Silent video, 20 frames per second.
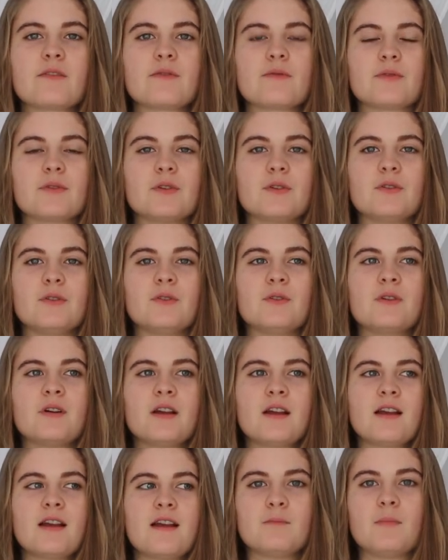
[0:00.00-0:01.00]
through
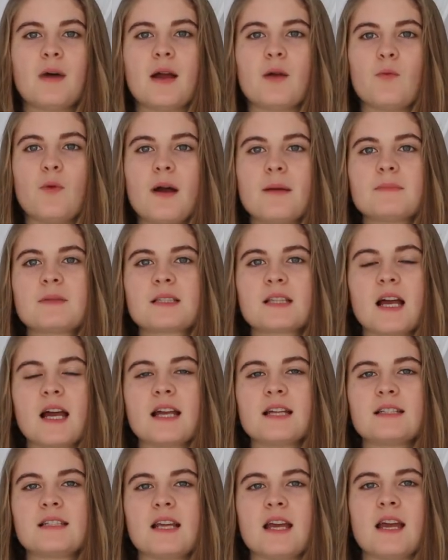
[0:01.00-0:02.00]
my
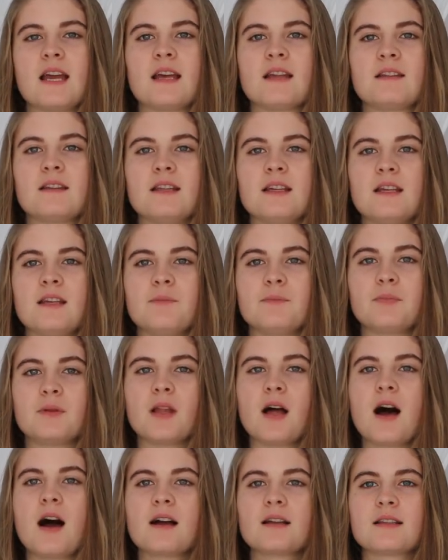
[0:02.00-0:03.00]
website and the
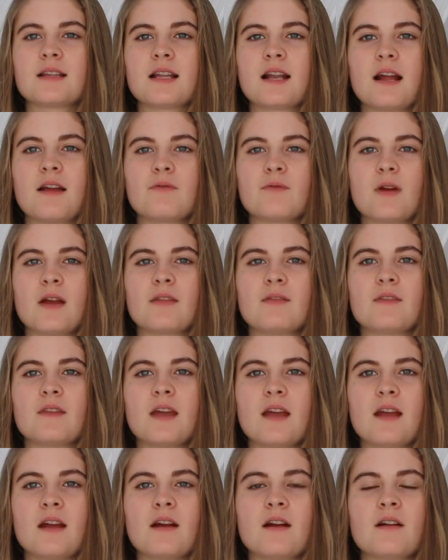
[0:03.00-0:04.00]
blog that I run
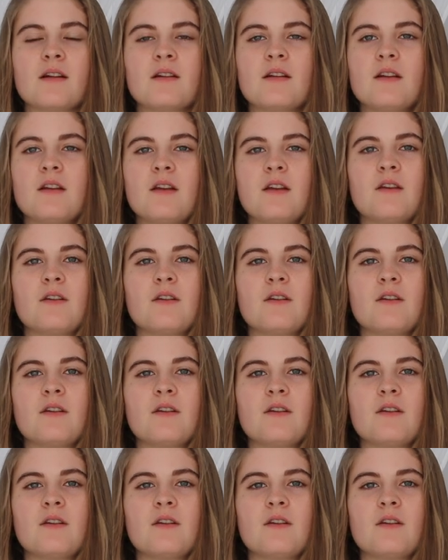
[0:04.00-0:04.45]
there,